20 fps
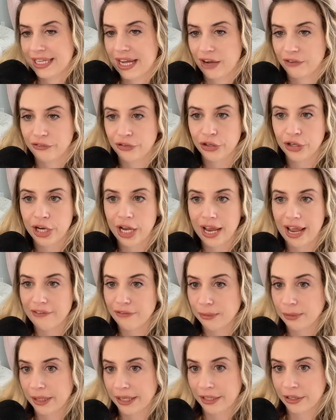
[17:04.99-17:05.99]
Now, if you're
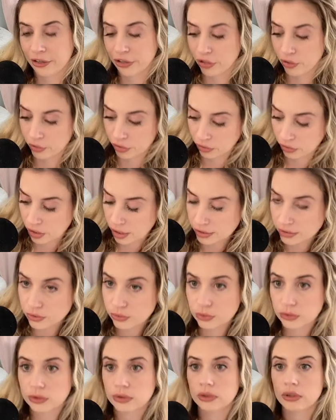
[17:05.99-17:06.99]
ever planning on going to law
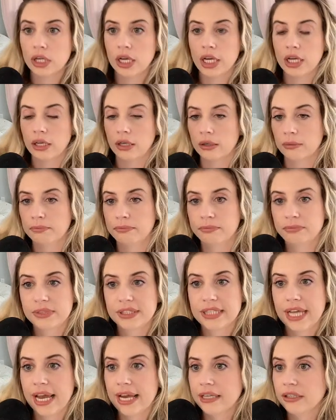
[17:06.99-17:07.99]
school,
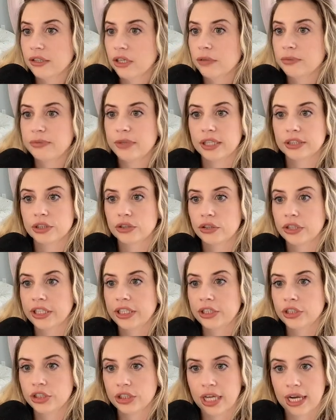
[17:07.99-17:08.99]
take a
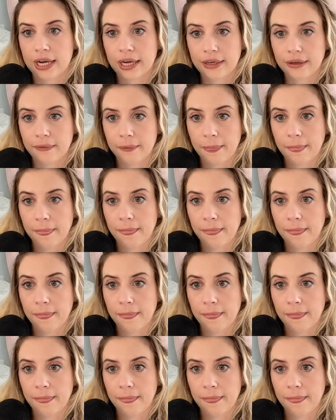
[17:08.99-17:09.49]
screenshot